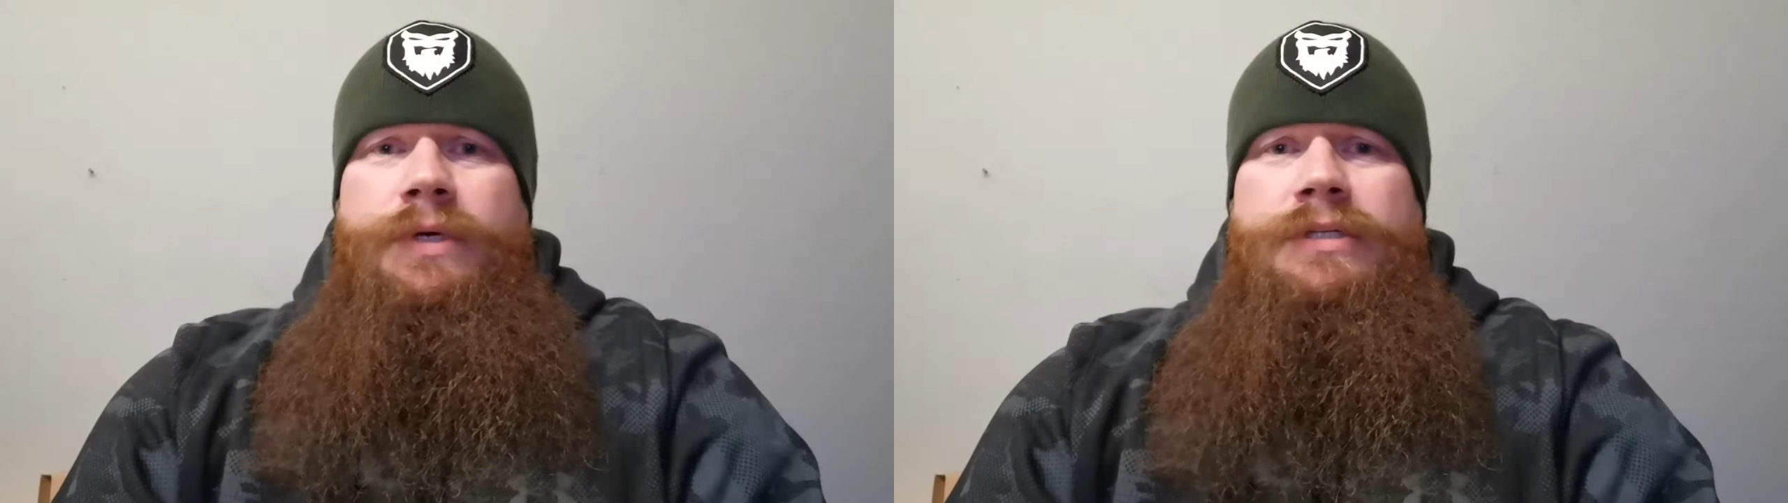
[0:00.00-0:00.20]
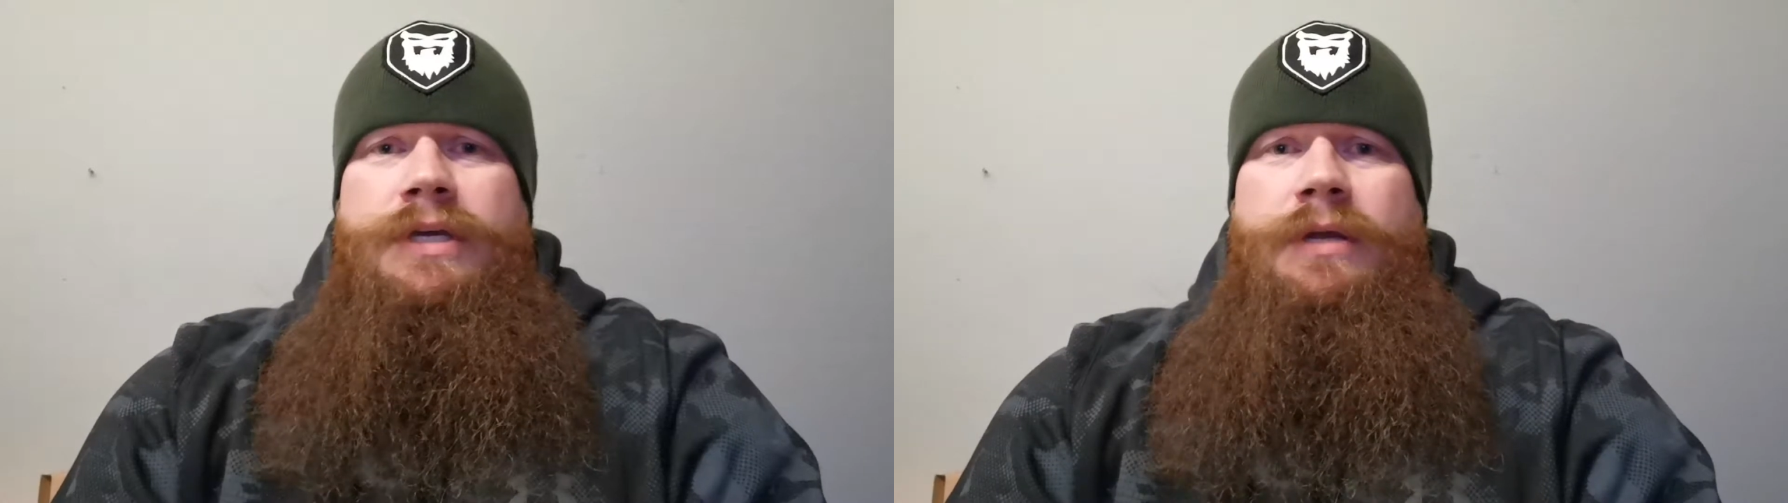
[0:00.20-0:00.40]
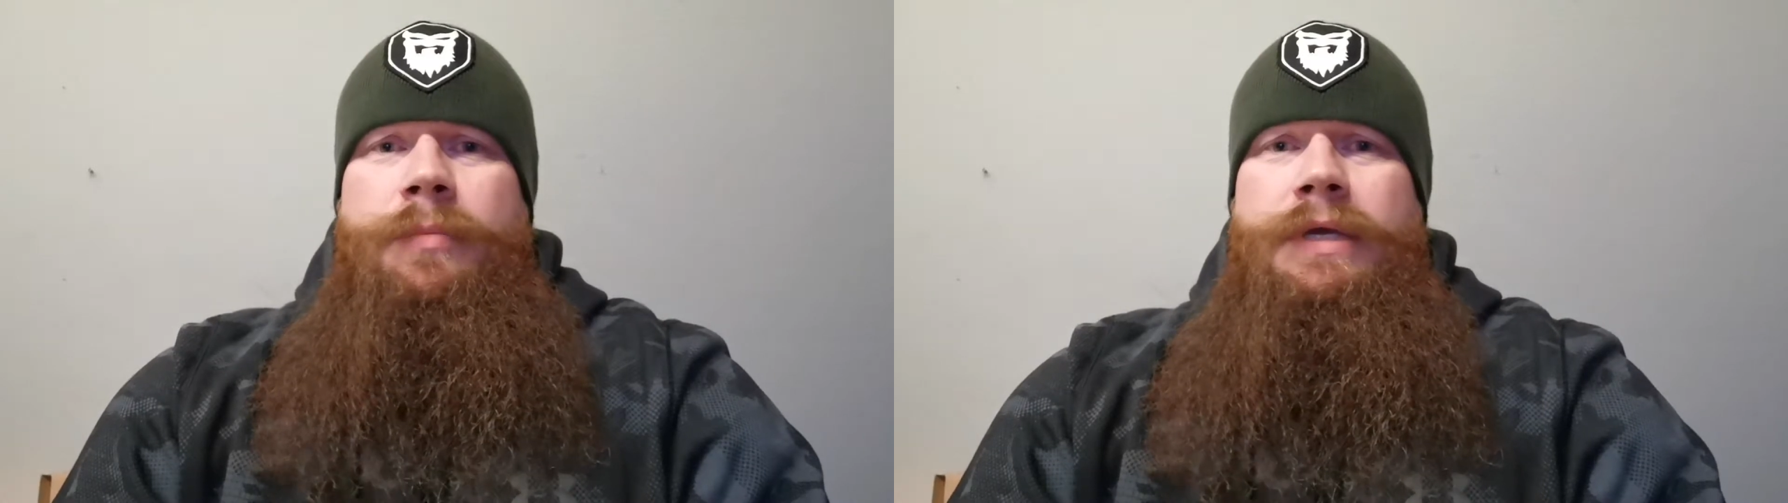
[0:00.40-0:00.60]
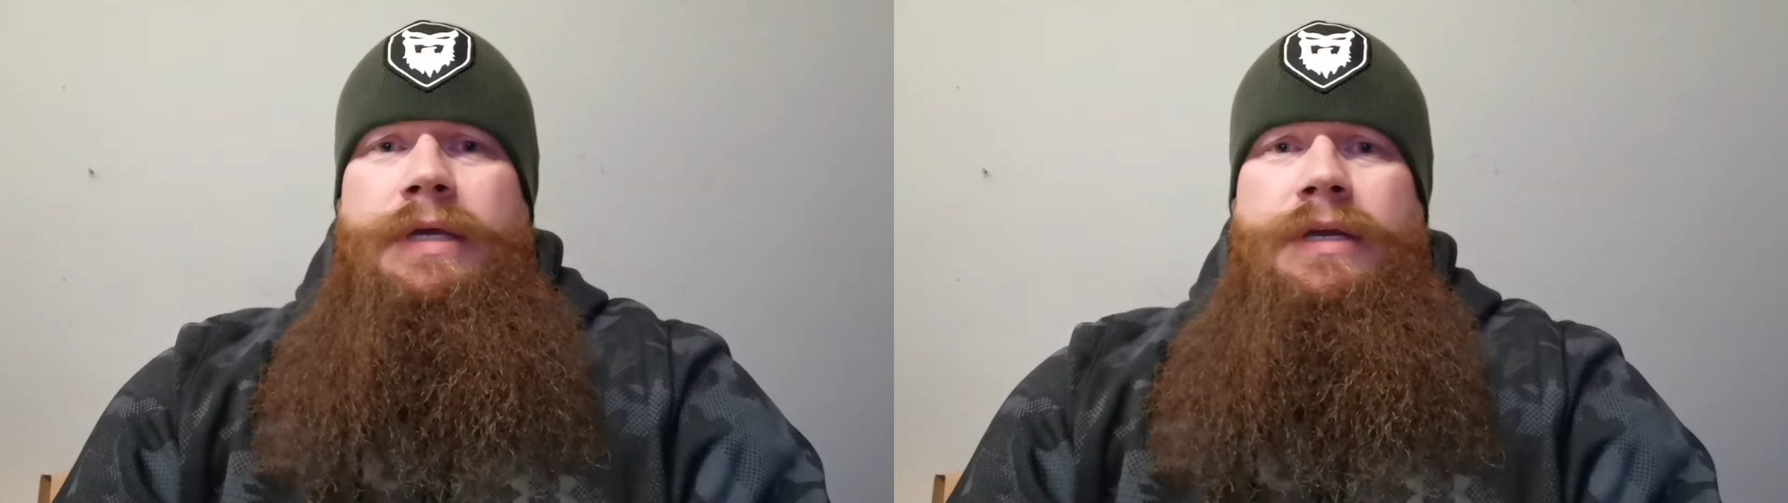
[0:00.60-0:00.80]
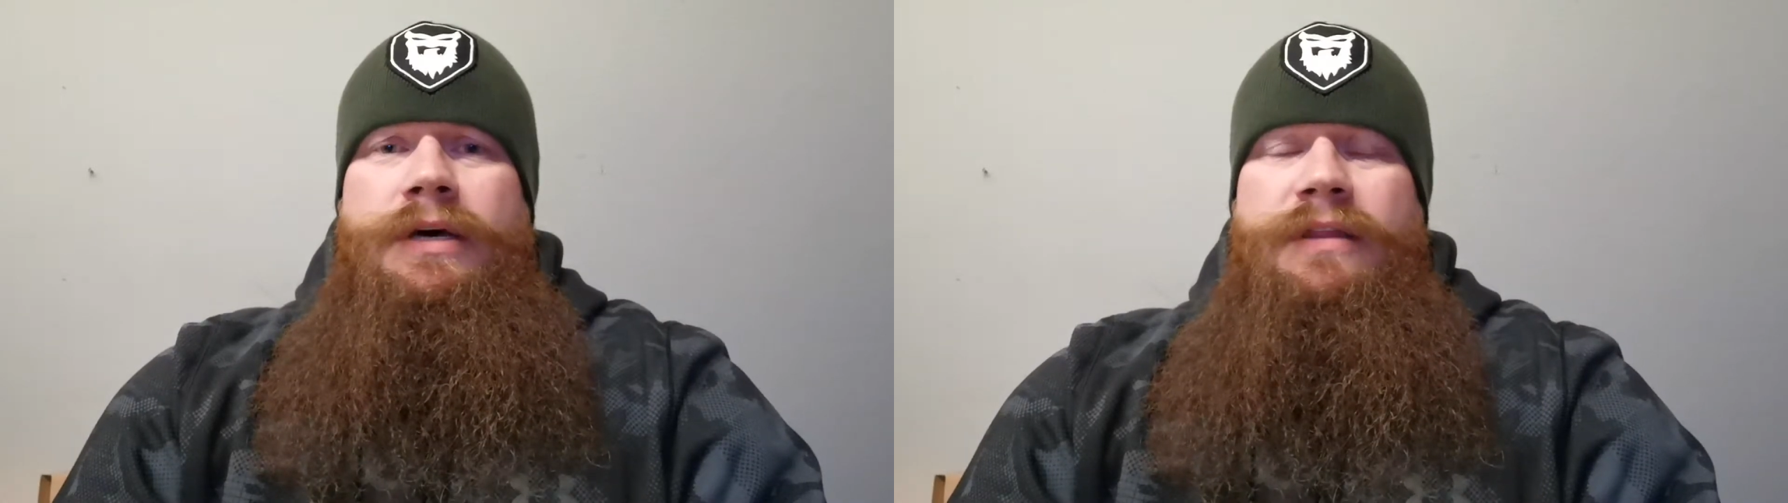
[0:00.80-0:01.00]
it's gonna
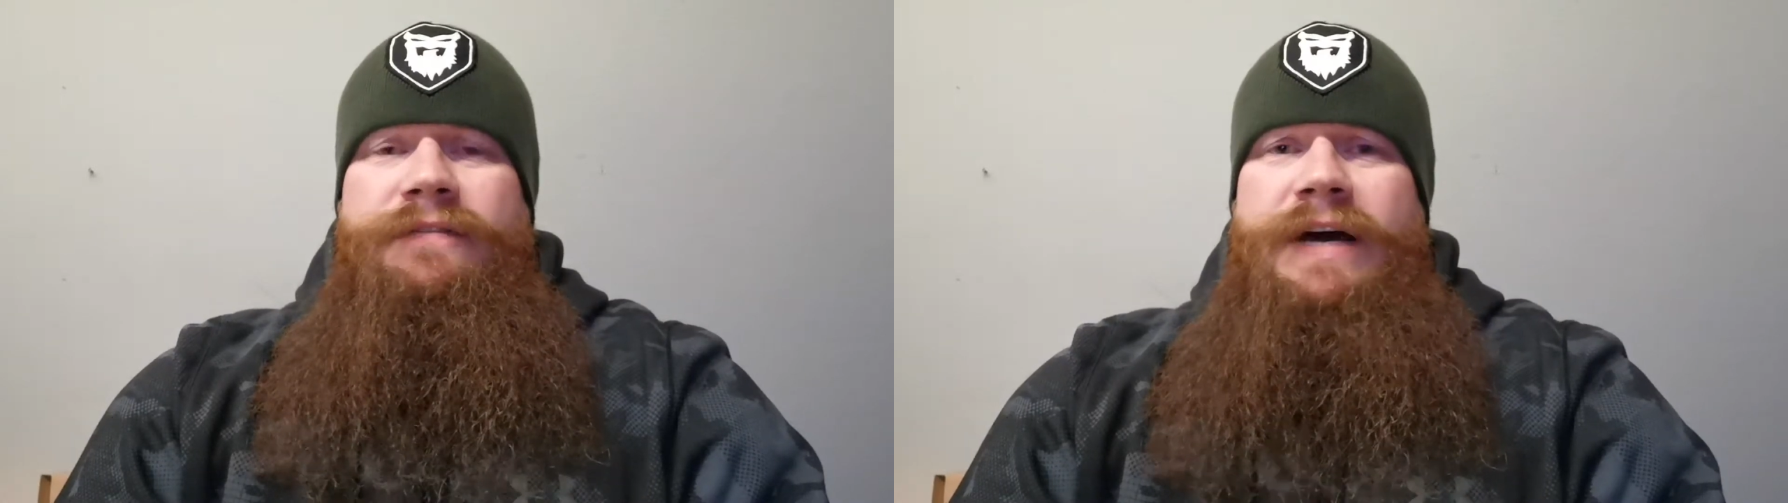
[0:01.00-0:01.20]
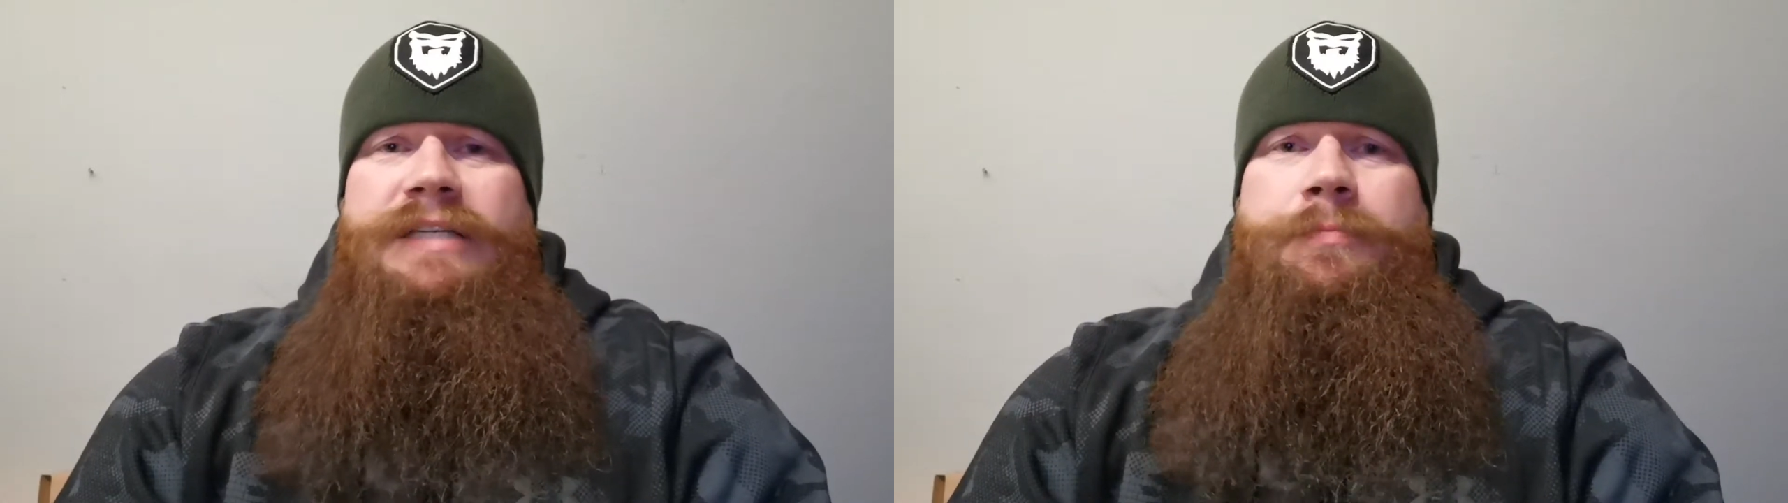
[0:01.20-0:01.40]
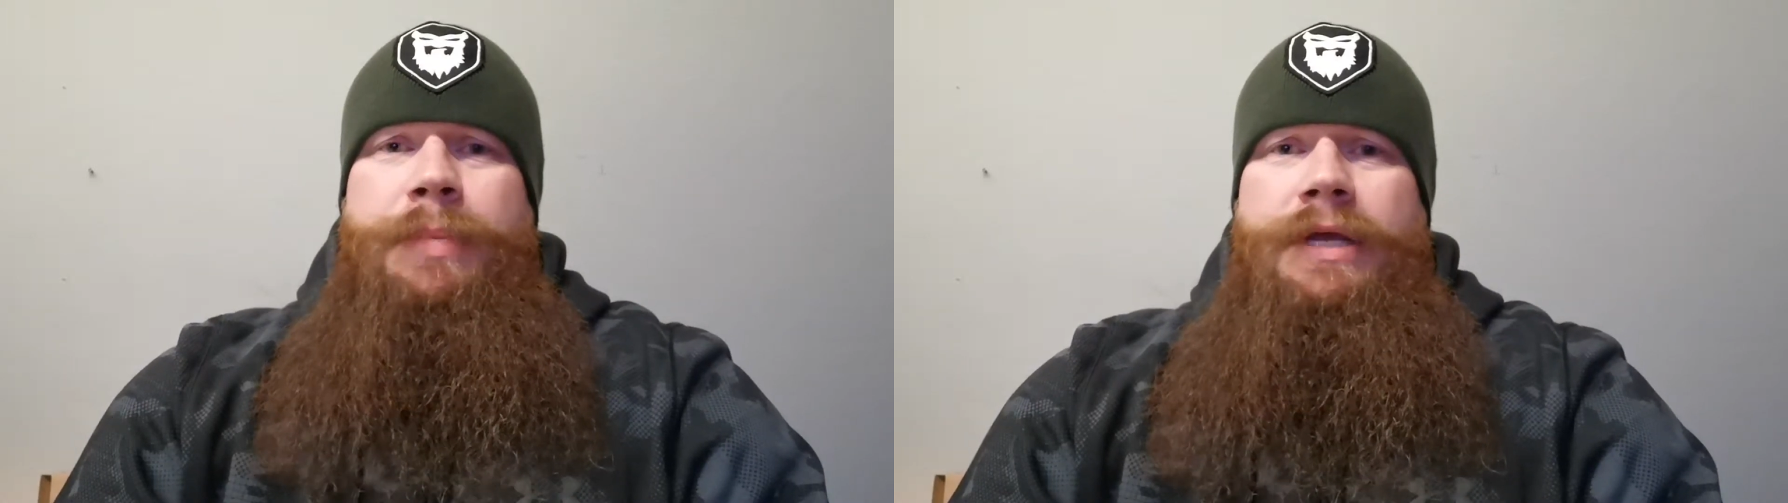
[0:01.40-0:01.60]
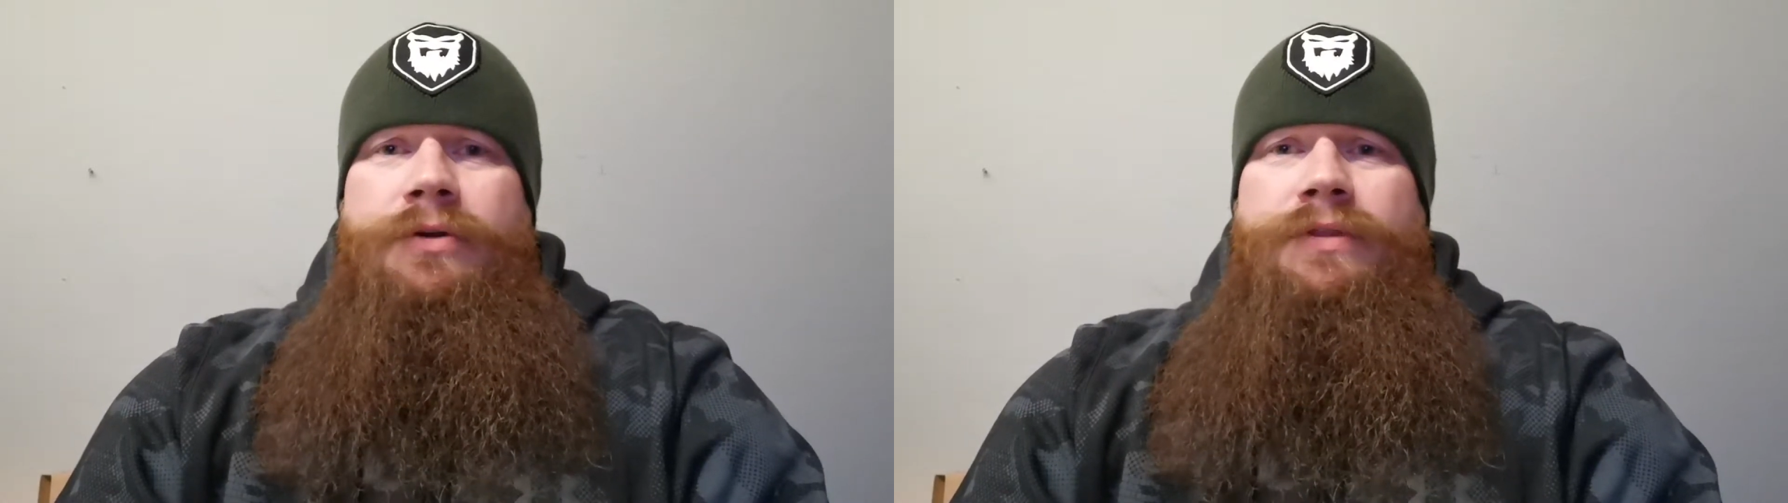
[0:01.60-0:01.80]
be another Weissbeer.